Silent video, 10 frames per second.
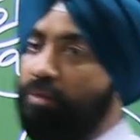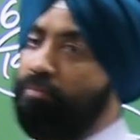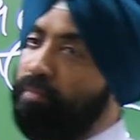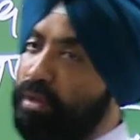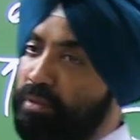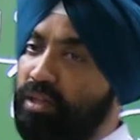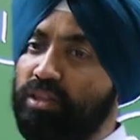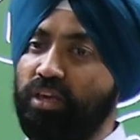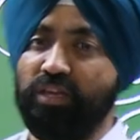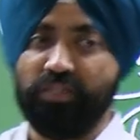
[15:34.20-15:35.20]
of maybe the
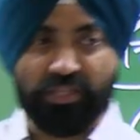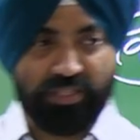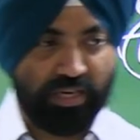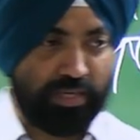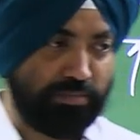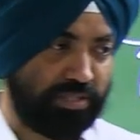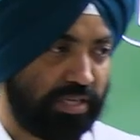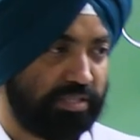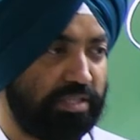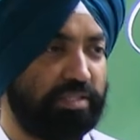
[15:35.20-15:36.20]
changed
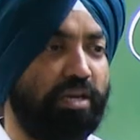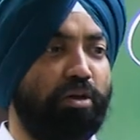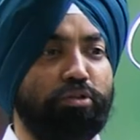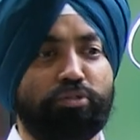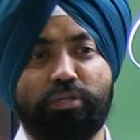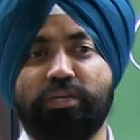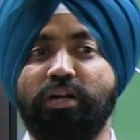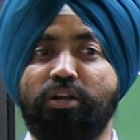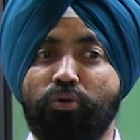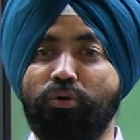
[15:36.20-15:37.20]
circumstances and also the
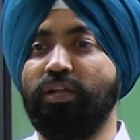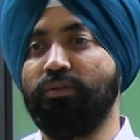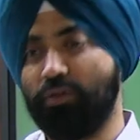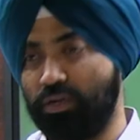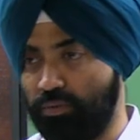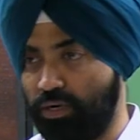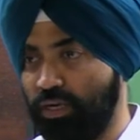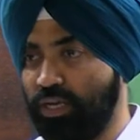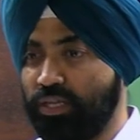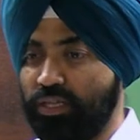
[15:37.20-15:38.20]
controlled environment.
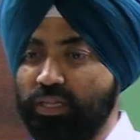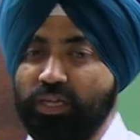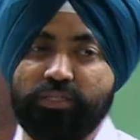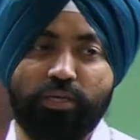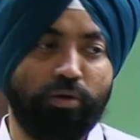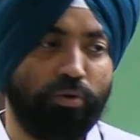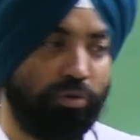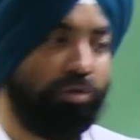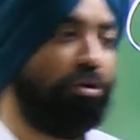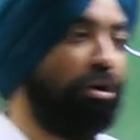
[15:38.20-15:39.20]
Cheetahs are known